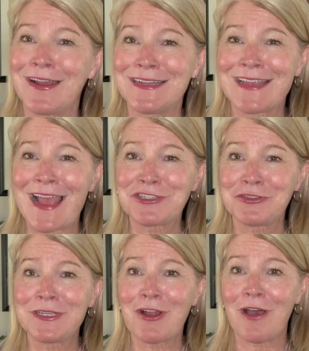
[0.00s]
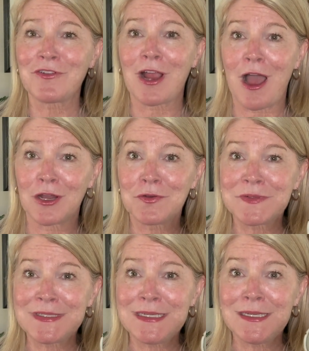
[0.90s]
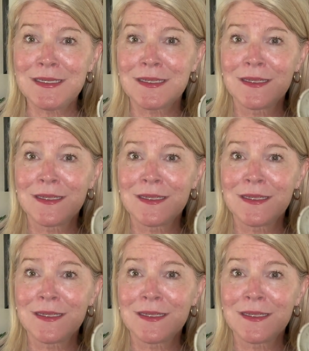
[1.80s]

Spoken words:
It's actually an avocado seed